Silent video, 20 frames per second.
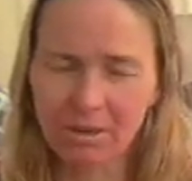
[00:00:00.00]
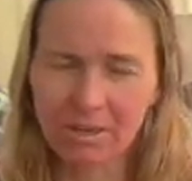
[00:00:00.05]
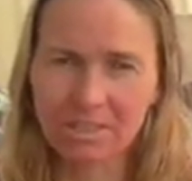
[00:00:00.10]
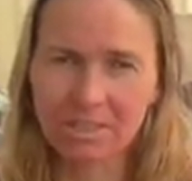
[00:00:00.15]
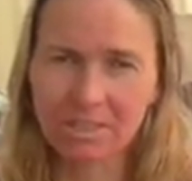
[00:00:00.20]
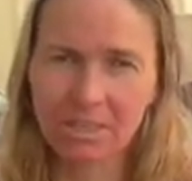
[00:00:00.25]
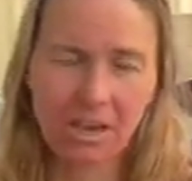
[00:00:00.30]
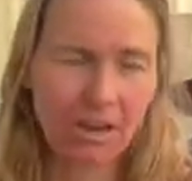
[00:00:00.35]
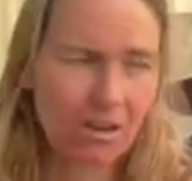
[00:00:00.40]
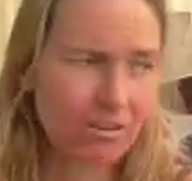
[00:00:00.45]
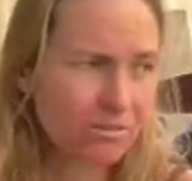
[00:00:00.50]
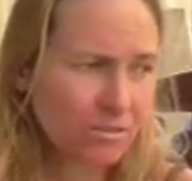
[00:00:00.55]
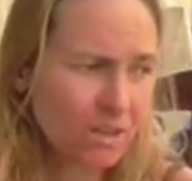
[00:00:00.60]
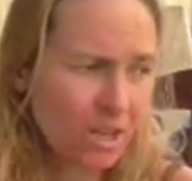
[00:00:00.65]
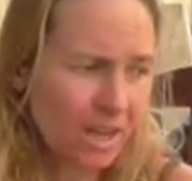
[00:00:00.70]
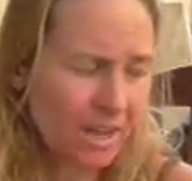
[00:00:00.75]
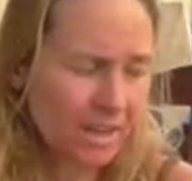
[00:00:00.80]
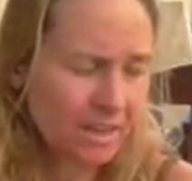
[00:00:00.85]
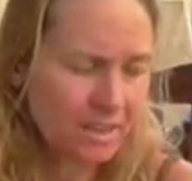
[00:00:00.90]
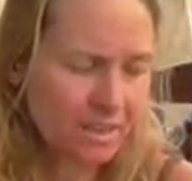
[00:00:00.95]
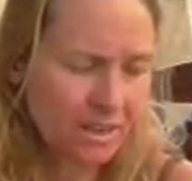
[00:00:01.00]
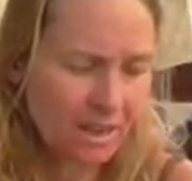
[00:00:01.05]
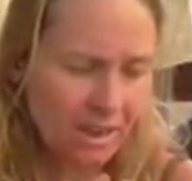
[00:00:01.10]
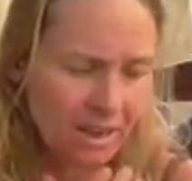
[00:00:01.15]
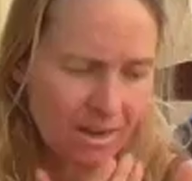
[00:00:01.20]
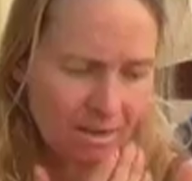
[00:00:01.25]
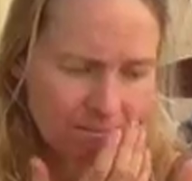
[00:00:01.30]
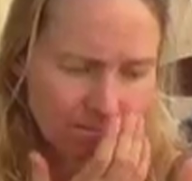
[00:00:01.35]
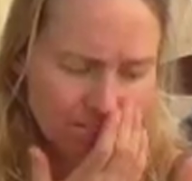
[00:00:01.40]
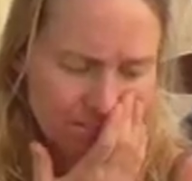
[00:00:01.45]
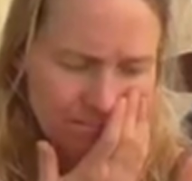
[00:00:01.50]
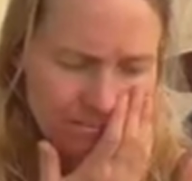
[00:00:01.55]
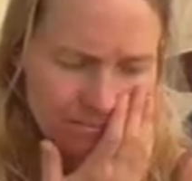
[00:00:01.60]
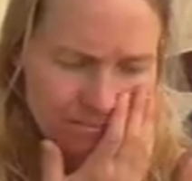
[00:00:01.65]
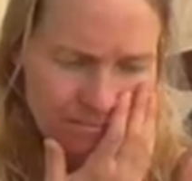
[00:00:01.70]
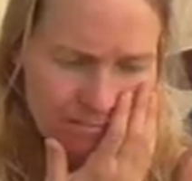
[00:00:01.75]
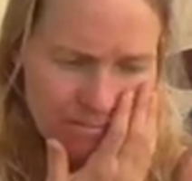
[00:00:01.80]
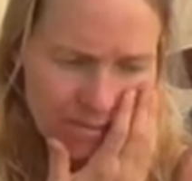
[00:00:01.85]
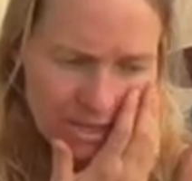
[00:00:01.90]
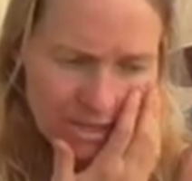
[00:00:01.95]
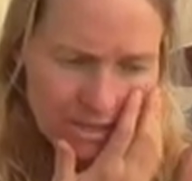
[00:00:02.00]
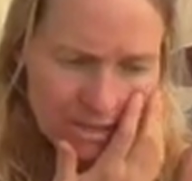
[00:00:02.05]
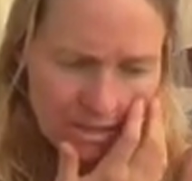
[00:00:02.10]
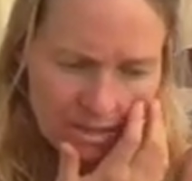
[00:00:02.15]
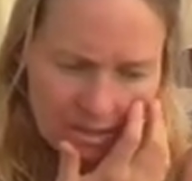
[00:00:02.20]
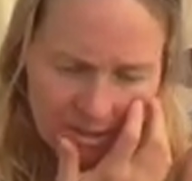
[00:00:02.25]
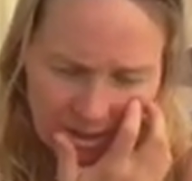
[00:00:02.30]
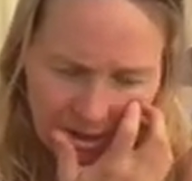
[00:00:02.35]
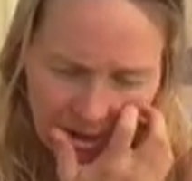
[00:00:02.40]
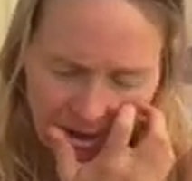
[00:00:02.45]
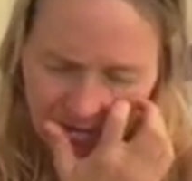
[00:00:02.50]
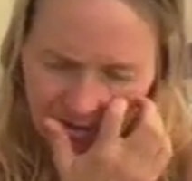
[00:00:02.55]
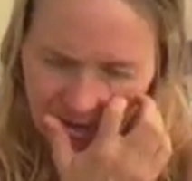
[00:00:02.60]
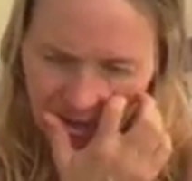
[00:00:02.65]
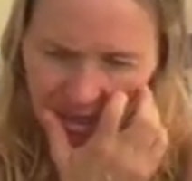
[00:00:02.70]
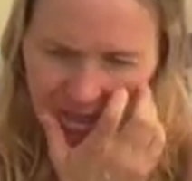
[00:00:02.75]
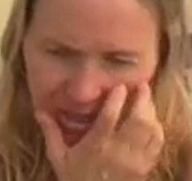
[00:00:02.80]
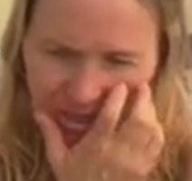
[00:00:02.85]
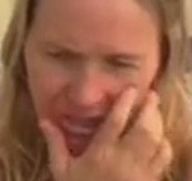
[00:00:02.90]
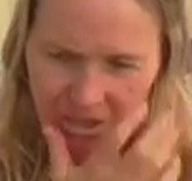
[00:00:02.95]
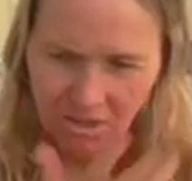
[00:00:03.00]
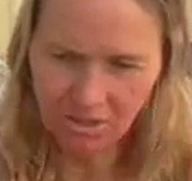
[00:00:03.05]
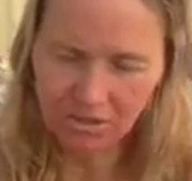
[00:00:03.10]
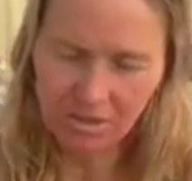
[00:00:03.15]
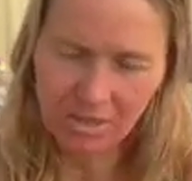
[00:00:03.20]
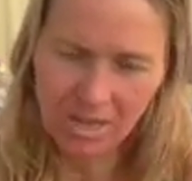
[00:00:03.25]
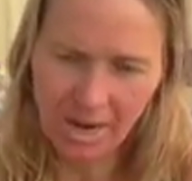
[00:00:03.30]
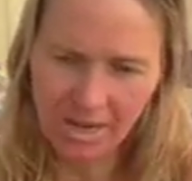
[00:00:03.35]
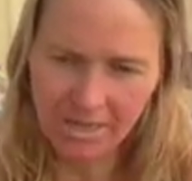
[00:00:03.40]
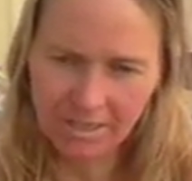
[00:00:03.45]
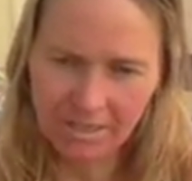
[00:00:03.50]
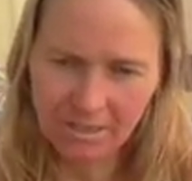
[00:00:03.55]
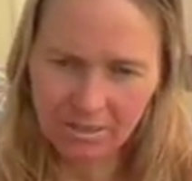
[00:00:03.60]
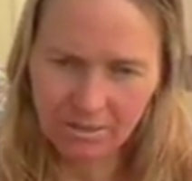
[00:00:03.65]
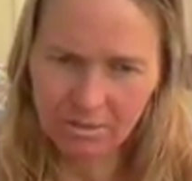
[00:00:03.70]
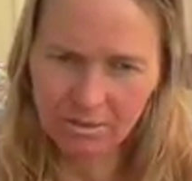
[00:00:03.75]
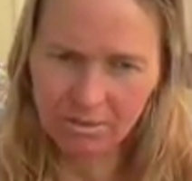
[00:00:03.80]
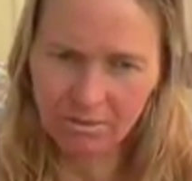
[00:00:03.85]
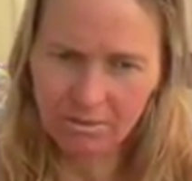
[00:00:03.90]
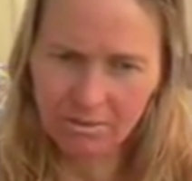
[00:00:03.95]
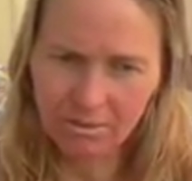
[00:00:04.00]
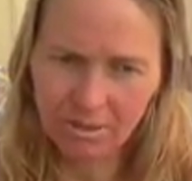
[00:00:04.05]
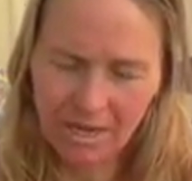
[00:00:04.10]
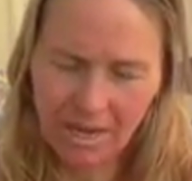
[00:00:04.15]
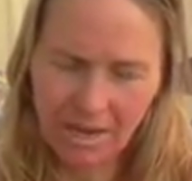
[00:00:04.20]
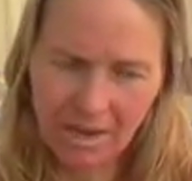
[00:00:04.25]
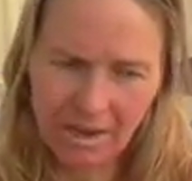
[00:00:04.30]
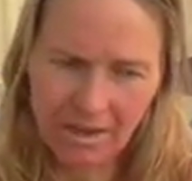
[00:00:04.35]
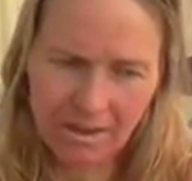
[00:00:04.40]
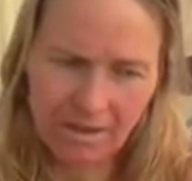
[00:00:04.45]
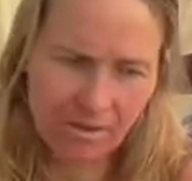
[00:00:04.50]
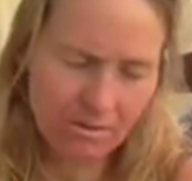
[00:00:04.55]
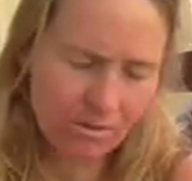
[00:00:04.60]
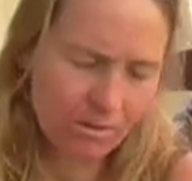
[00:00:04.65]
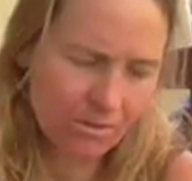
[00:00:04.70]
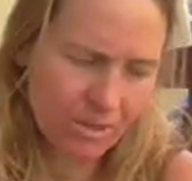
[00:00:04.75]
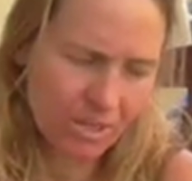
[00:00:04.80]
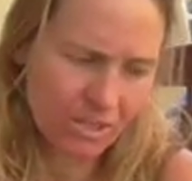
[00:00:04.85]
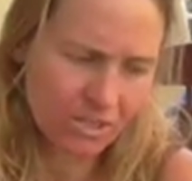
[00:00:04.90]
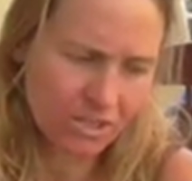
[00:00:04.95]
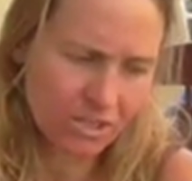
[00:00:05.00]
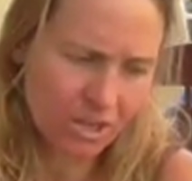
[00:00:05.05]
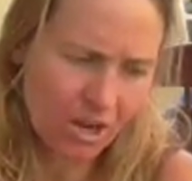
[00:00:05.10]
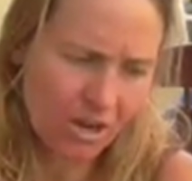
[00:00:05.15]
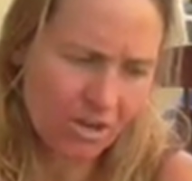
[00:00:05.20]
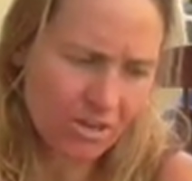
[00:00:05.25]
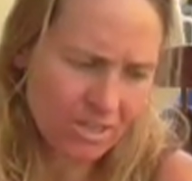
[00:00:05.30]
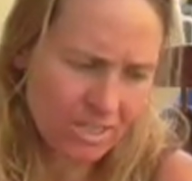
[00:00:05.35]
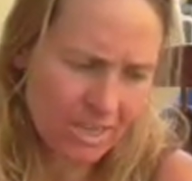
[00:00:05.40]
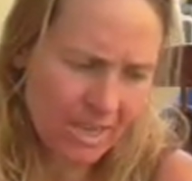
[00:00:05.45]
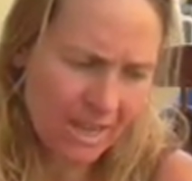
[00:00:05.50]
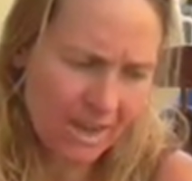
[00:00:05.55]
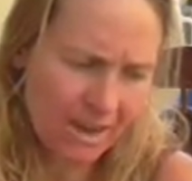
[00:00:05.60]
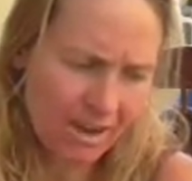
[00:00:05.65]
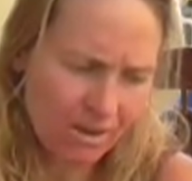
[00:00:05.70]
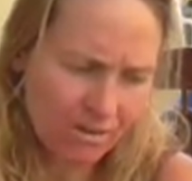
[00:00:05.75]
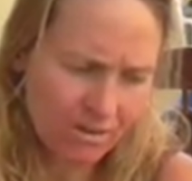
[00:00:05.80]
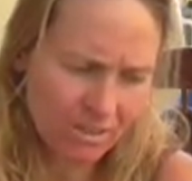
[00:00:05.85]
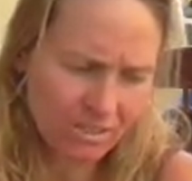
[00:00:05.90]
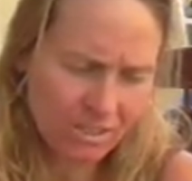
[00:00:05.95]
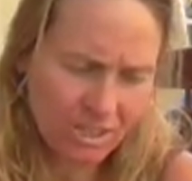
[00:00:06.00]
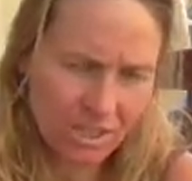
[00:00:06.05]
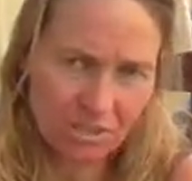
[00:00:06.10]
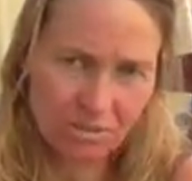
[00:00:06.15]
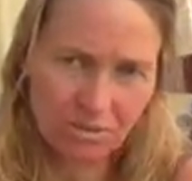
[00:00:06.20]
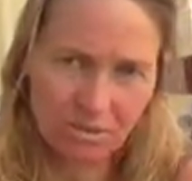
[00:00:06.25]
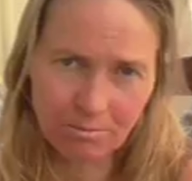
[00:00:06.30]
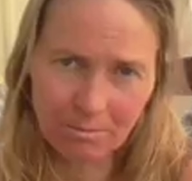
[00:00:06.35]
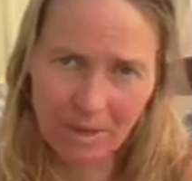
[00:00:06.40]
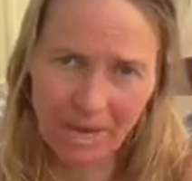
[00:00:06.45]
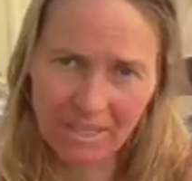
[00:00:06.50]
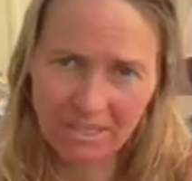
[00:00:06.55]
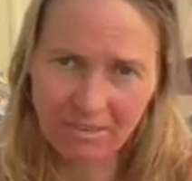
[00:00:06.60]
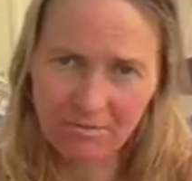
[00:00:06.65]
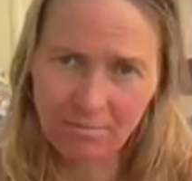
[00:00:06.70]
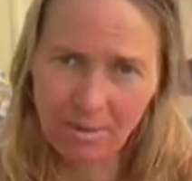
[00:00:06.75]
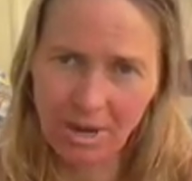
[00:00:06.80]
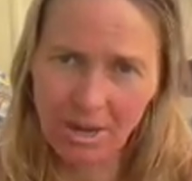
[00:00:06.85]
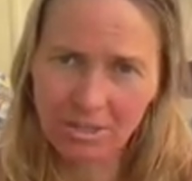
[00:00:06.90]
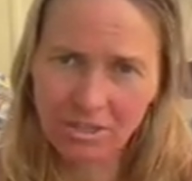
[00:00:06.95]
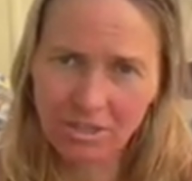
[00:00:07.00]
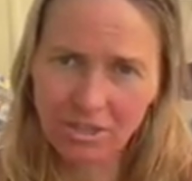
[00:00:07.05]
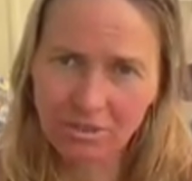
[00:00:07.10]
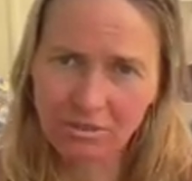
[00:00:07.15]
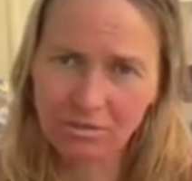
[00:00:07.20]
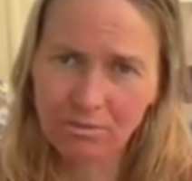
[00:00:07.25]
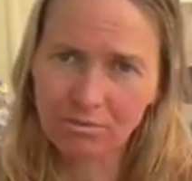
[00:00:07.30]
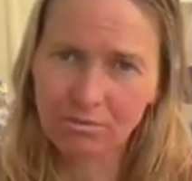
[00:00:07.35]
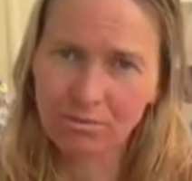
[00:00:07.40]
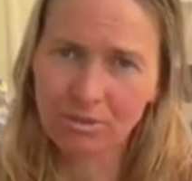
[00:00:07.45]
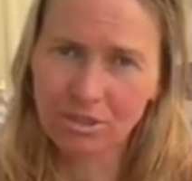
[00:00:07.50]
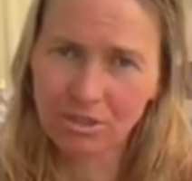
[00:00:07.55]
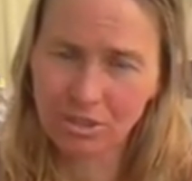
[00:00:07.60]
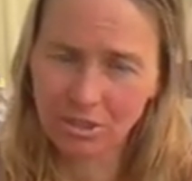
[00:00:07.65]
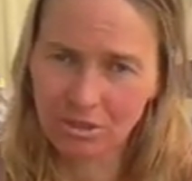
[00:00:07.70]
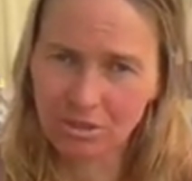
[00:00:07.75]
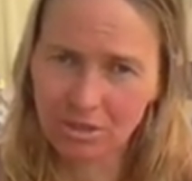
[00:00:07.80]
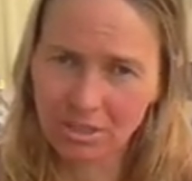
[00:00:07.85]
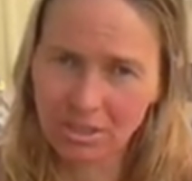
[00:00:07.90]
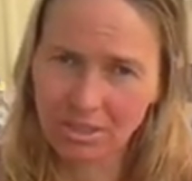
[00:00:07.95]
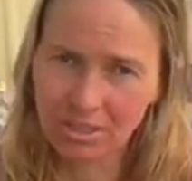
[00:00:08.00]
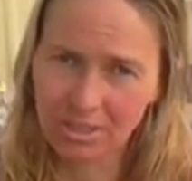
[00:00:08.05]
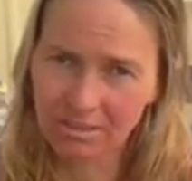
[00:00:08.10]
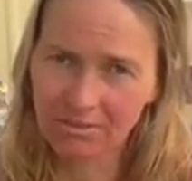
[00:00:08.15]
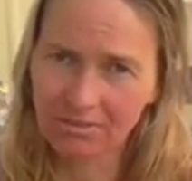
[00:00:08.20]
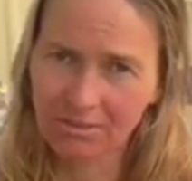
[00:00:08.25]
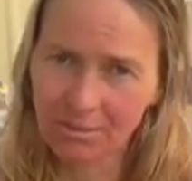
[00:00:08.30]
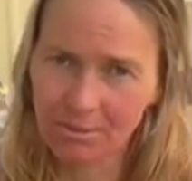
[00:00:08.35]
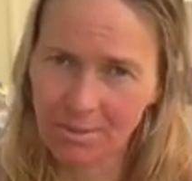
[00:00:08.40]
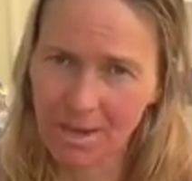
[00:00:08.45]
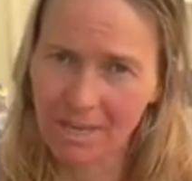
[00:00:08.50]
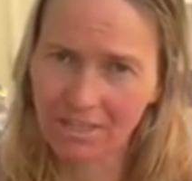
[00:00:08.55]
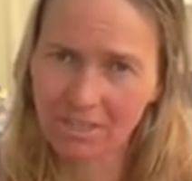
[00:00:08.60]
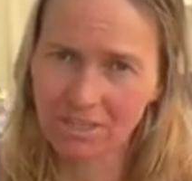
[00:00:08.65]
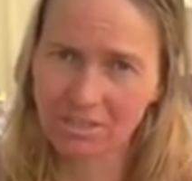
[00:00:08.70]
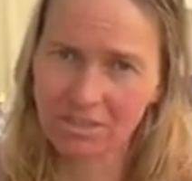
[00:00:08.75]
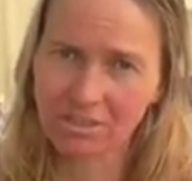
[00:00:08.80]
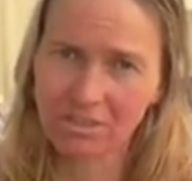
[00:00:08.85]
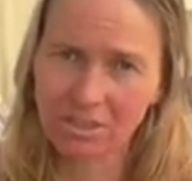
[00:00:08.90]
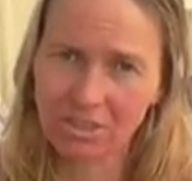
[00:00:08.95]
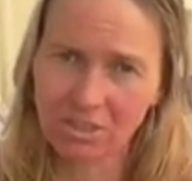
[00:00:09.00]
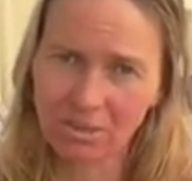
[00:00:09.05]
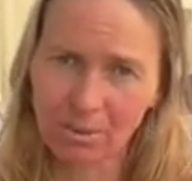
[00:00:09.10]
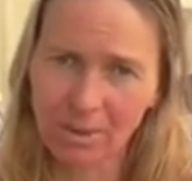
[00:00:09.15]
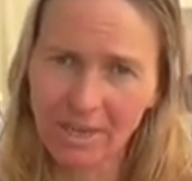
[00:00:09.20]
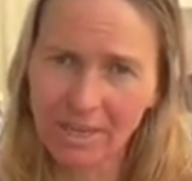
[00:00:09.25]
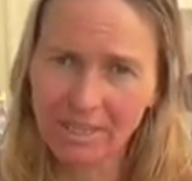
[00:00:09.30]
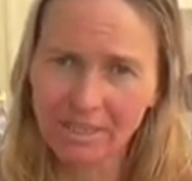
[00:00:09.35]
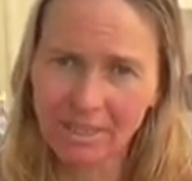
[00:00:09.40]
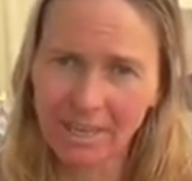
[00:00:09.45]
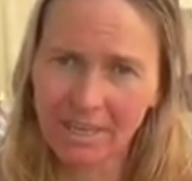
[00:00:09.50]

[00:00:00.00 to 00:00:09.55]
myself, like I've got a journal article that shows how continuous passive motion reduces inflammation in the joint.